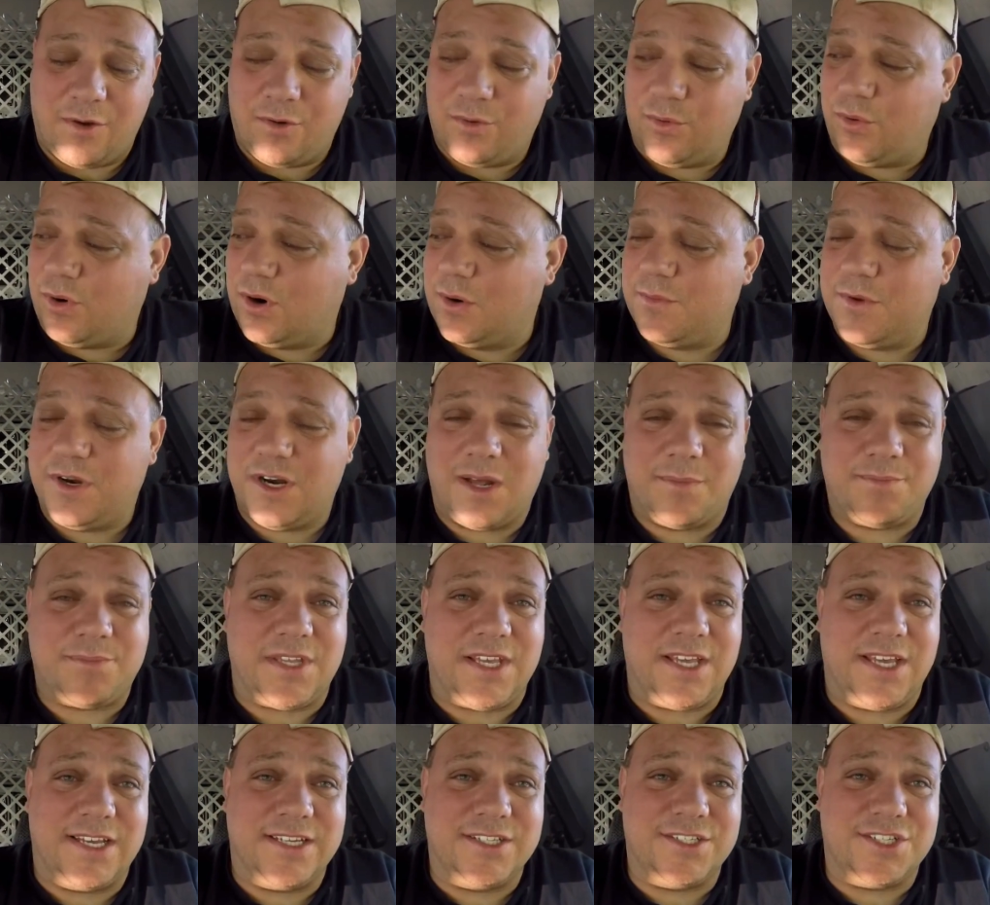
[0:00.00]
warming up
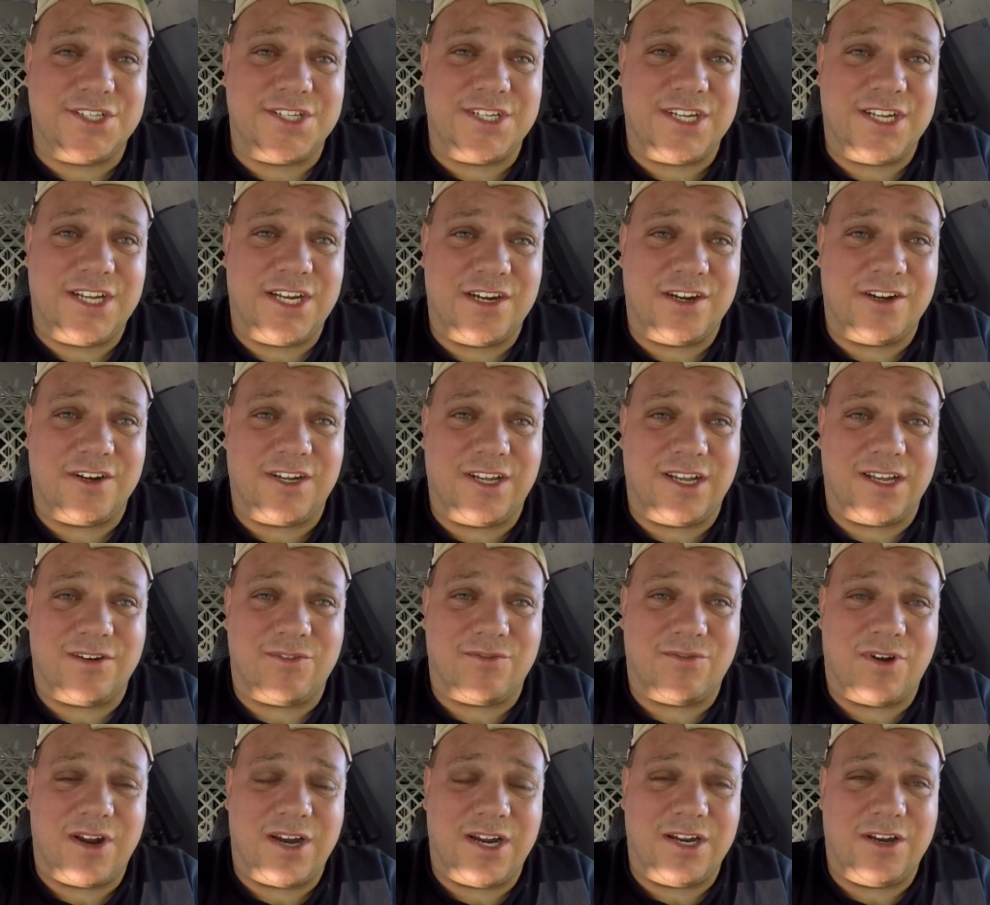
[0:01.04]
the engine here,
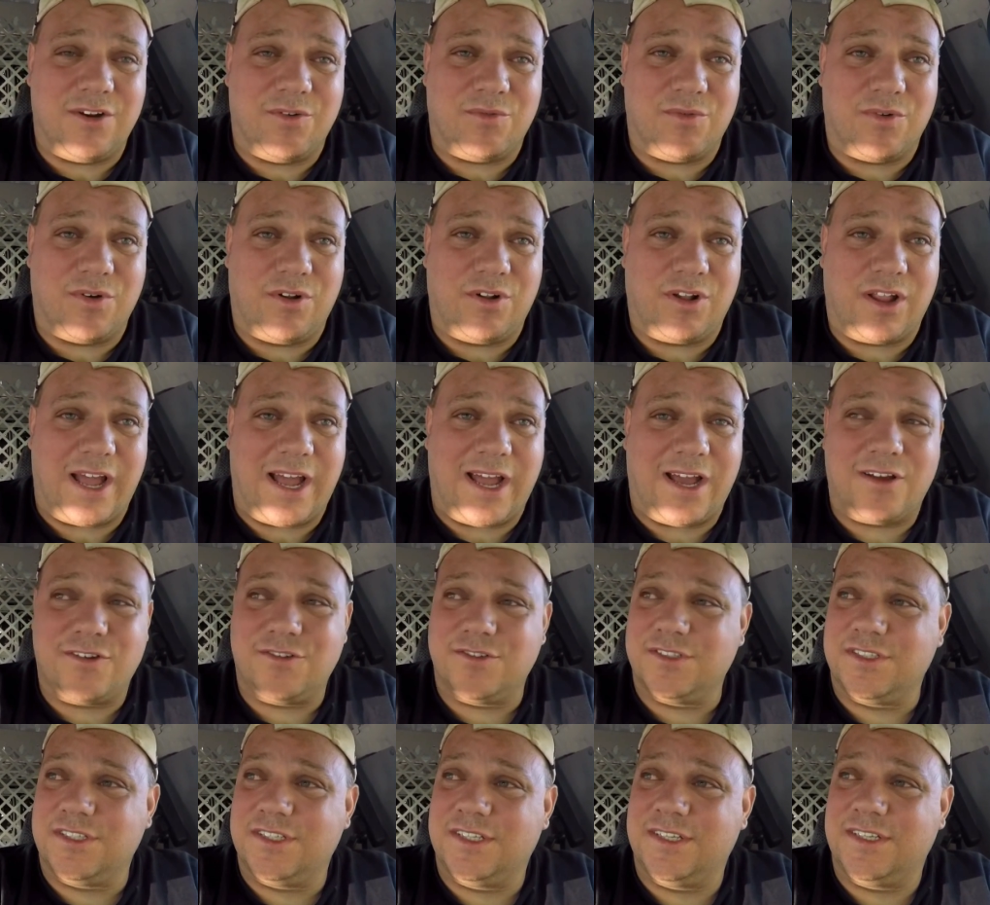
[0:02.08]
getting ready to roll out,
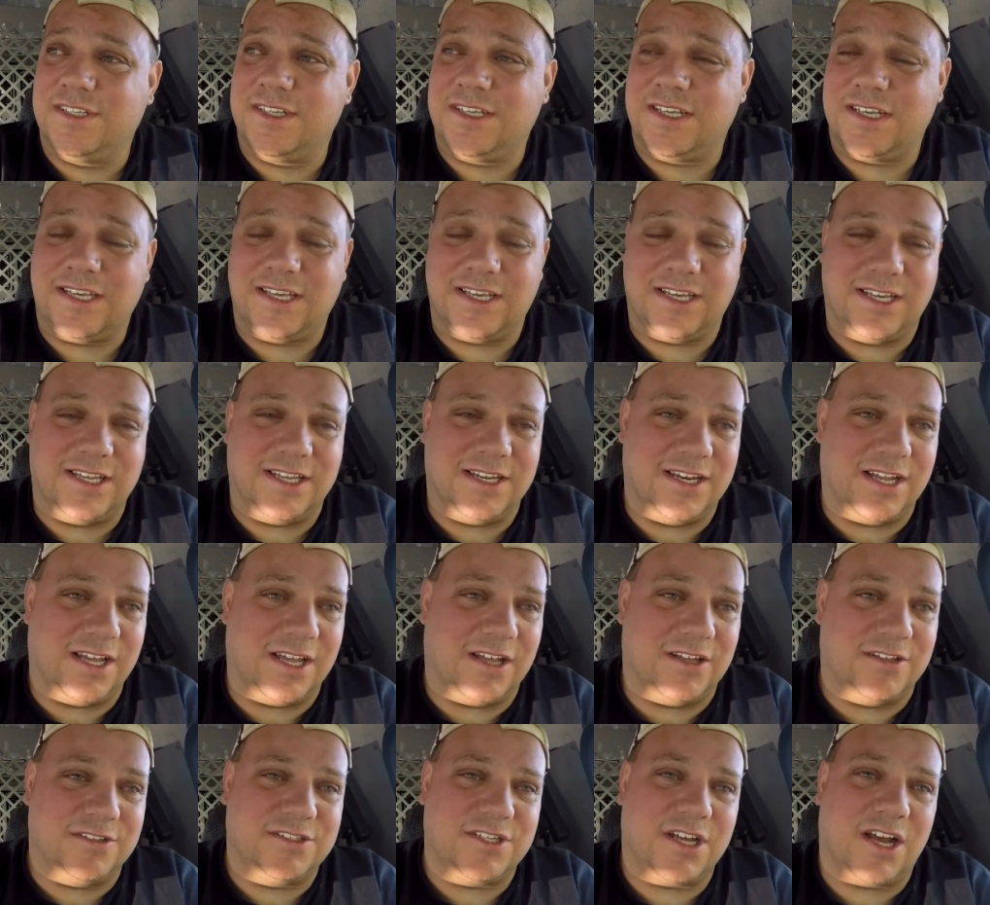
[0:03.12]
and
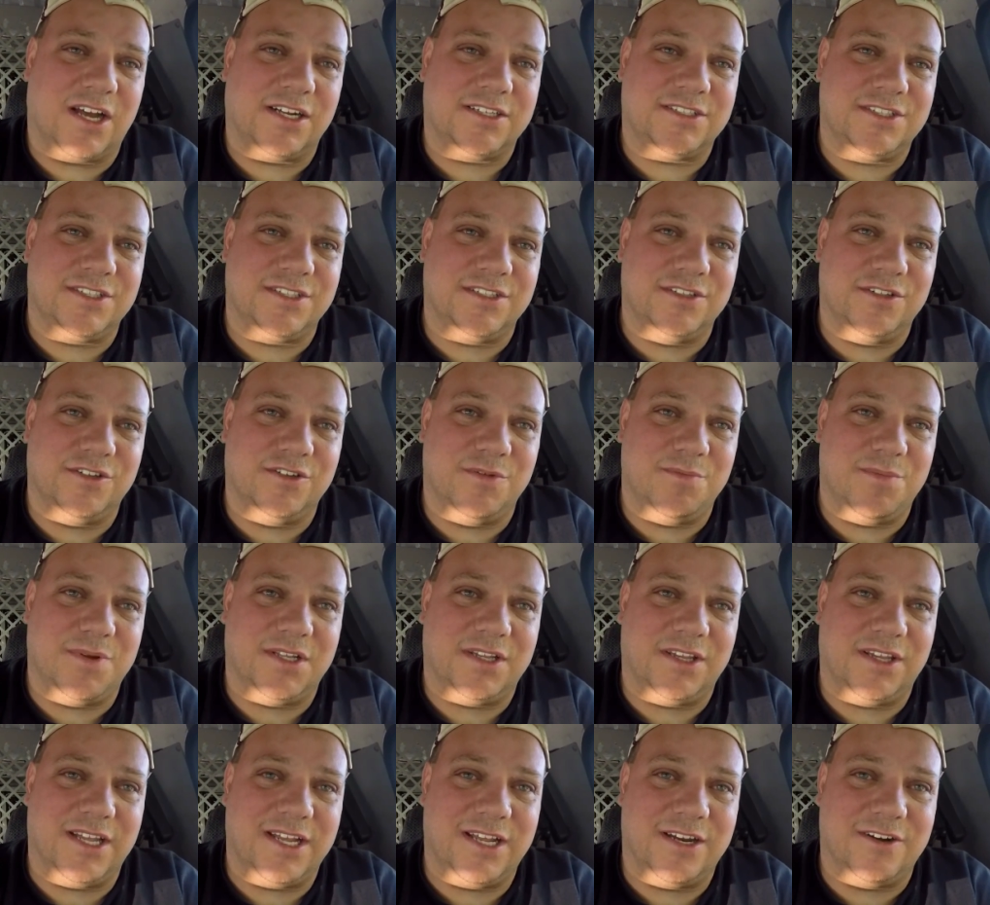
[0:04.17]
I'll talk to you a little
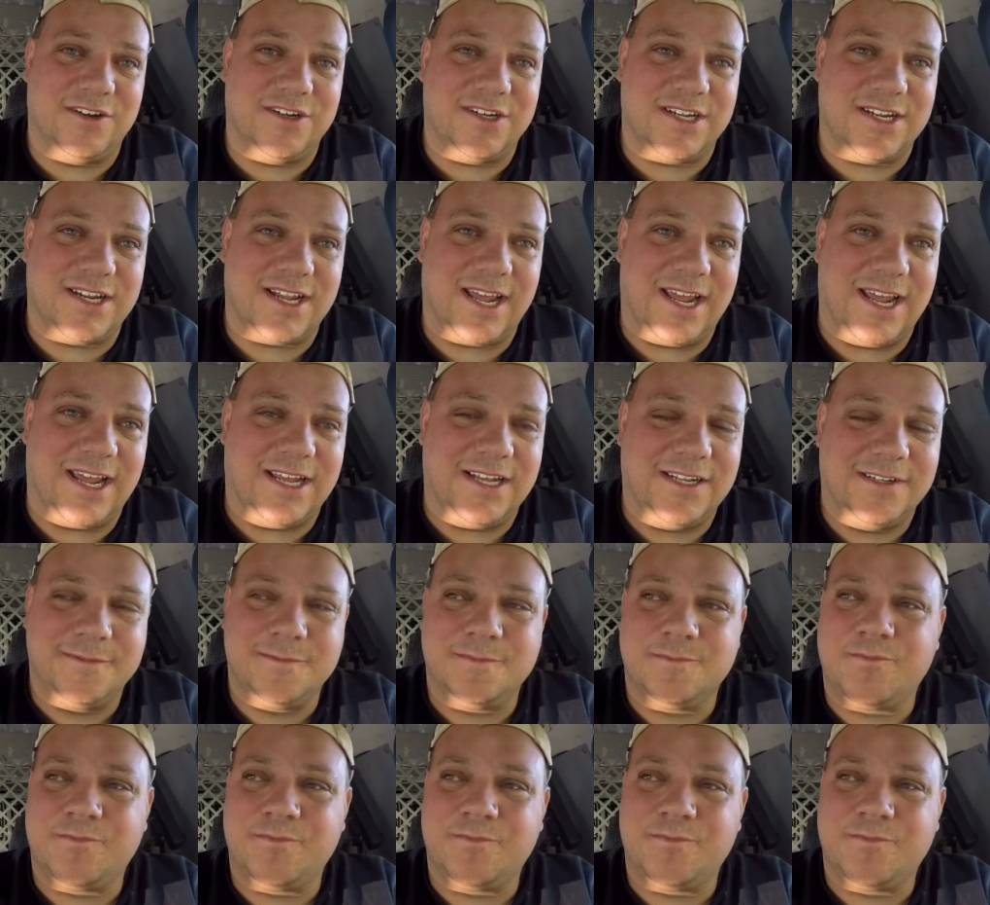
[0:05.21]
bit later today.